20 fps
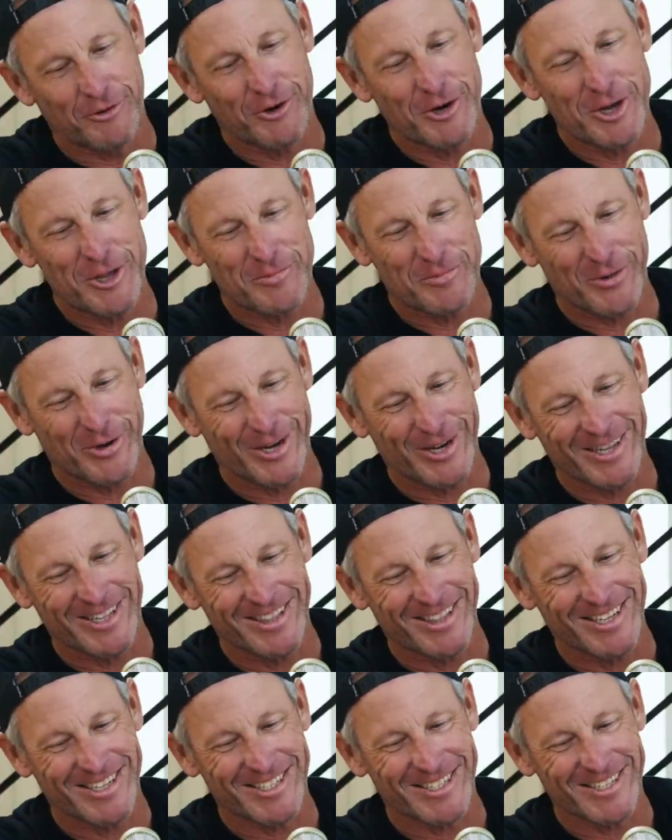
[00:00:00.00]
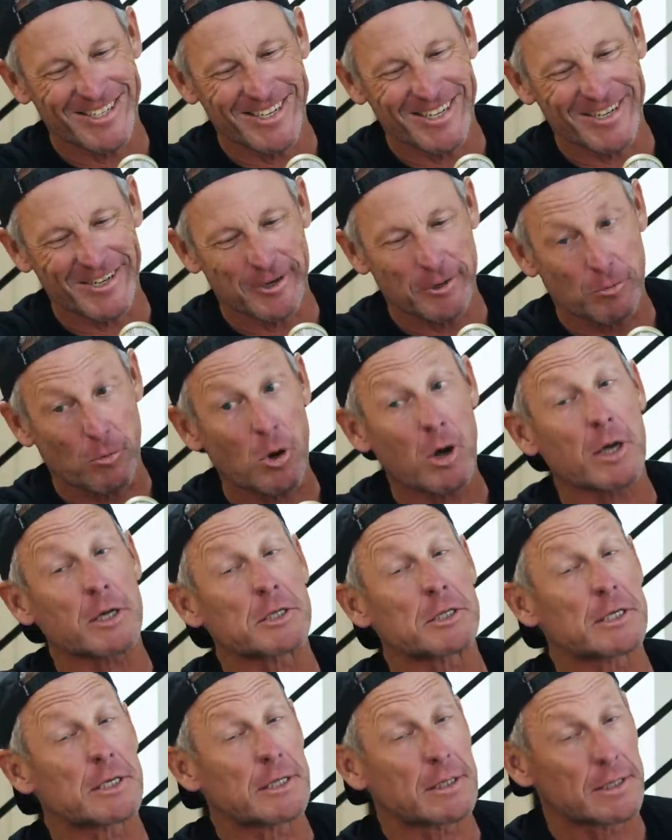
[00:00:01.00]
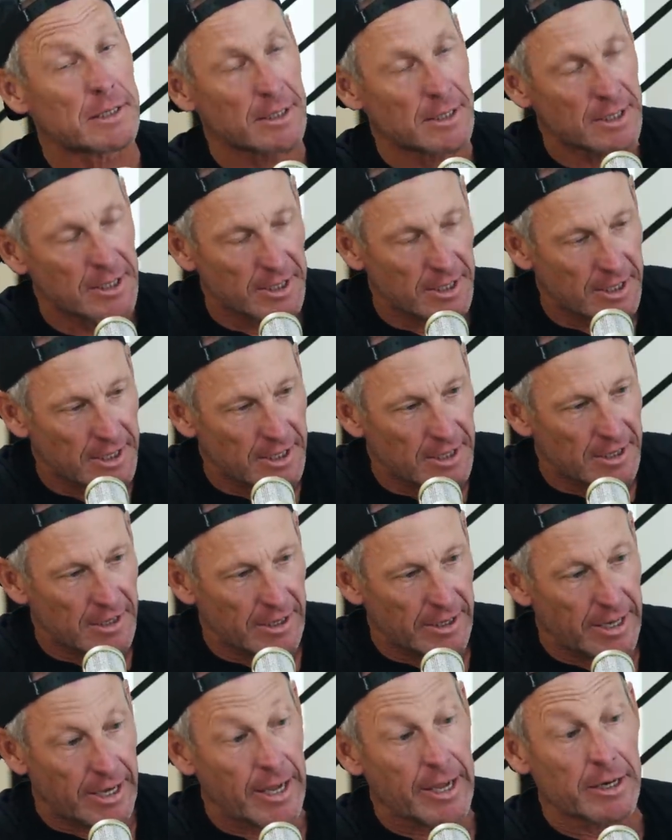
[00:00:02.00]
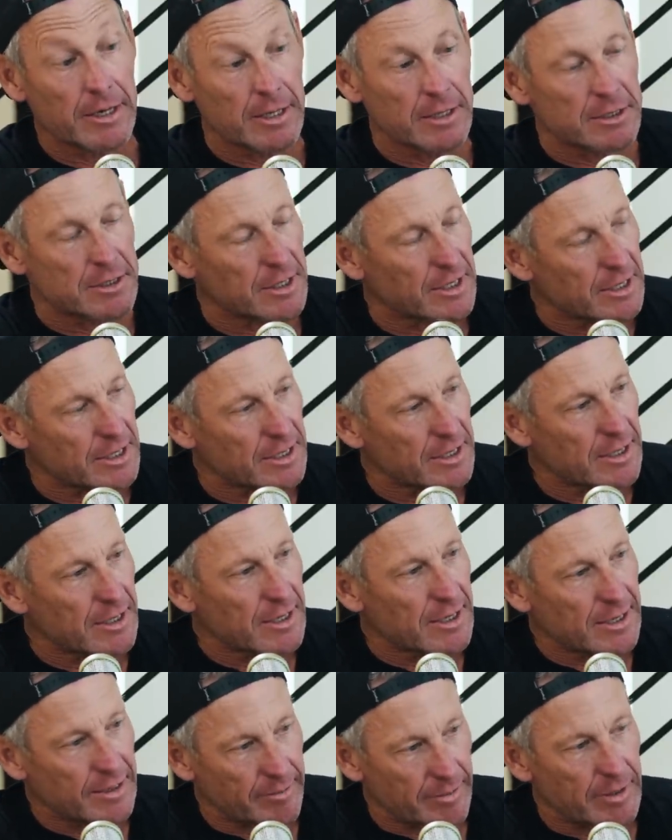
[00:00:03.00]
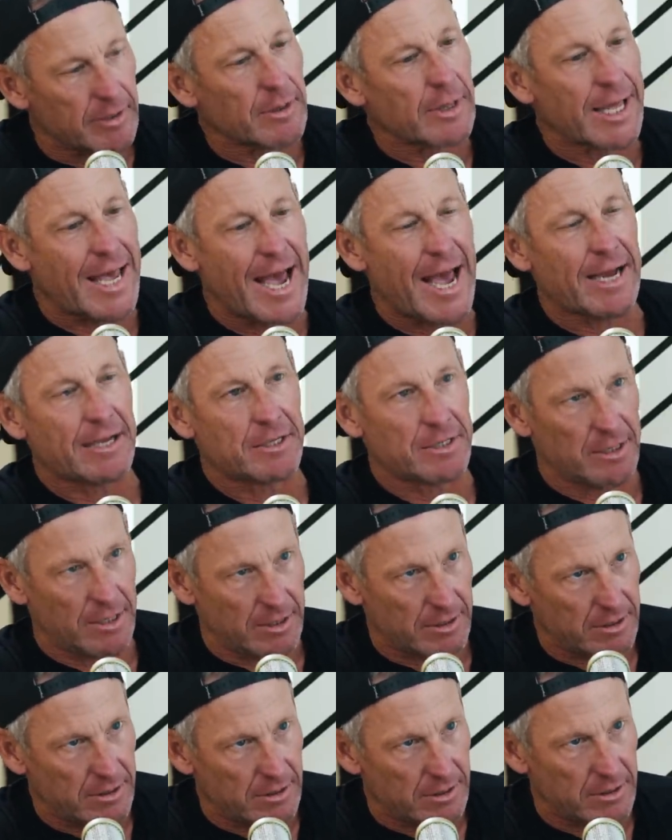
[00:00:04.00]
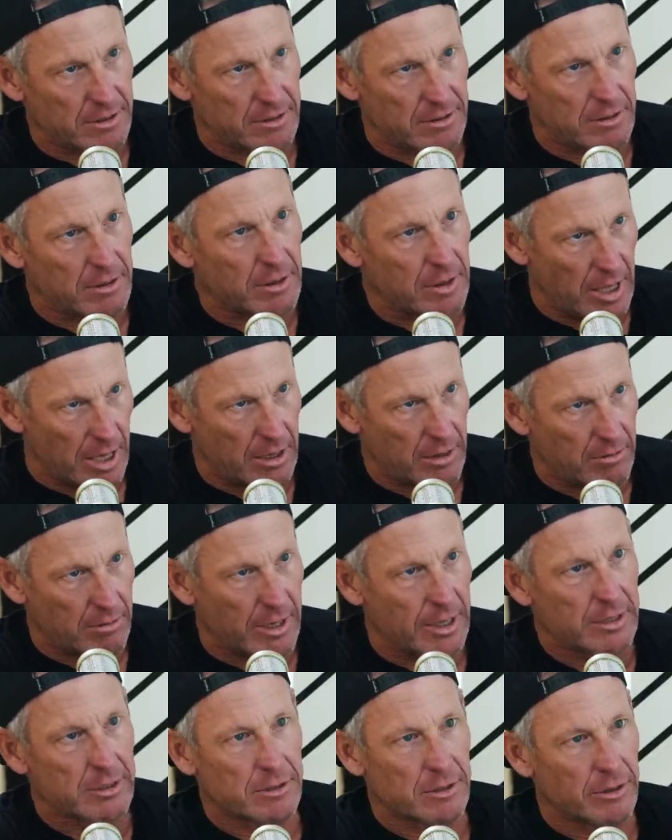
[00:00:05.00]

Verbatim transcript: for anybody listening or watching and listening, I mean, the accent is thick, right?